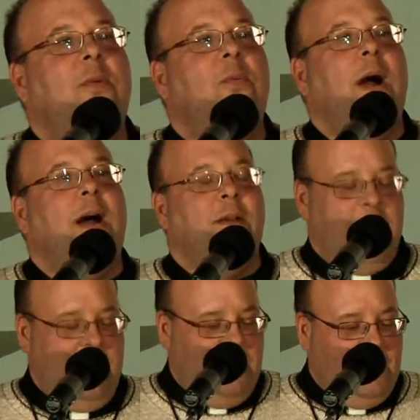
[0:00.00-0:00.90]
wow,
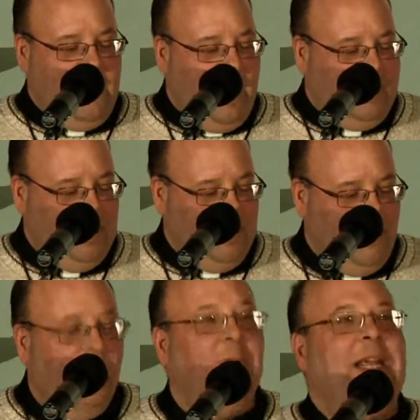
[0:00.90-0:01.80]
they got to be
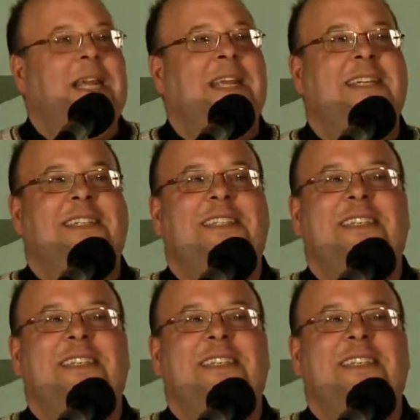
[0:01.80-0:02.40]
holy